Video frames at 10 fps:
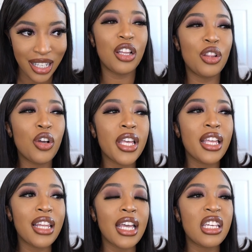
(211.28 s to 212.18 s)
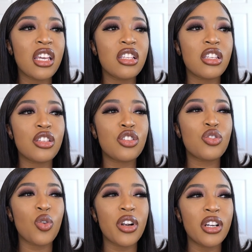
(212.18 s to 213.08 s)
looking like he's
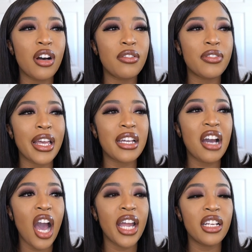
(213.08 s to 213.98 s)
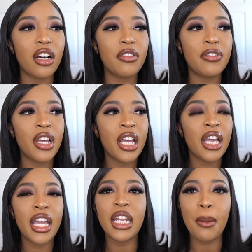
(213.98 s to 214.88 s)
sort of like kind of
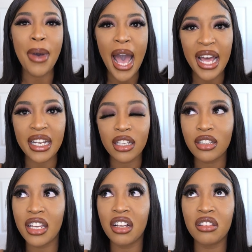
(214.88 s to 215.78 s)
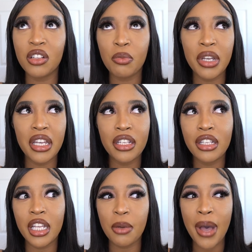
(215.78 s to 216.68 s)
in a panic, like a little bit
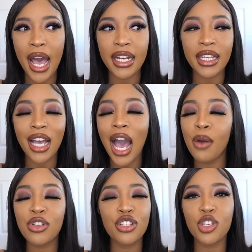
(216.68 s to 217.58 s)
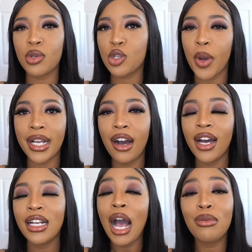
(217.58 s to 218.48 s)
in a panic. I wasn't sure what's going
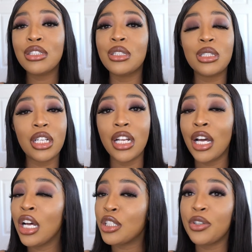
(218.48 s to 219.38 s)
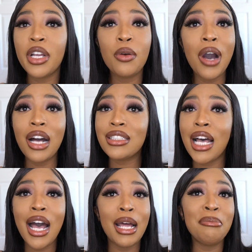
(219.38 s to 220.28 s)
on. I was just gonna drink water
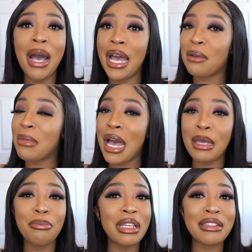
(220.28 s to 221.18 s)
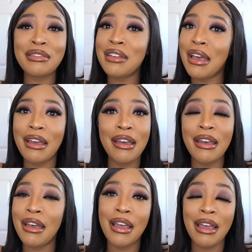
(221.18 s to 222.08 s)
and mind my
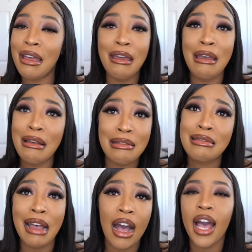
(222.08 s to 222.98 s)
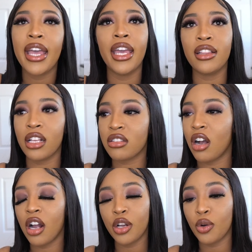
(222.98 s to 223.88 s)
business. I hate that
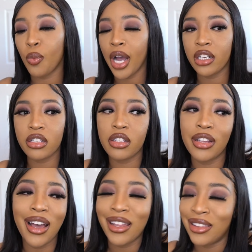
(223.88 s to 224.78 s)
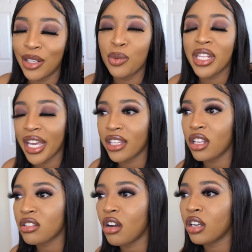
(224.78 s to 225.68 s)
song. I don't know why I just did that. I literally hate
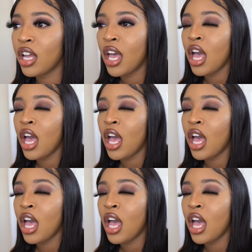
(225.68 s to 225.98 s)
that song.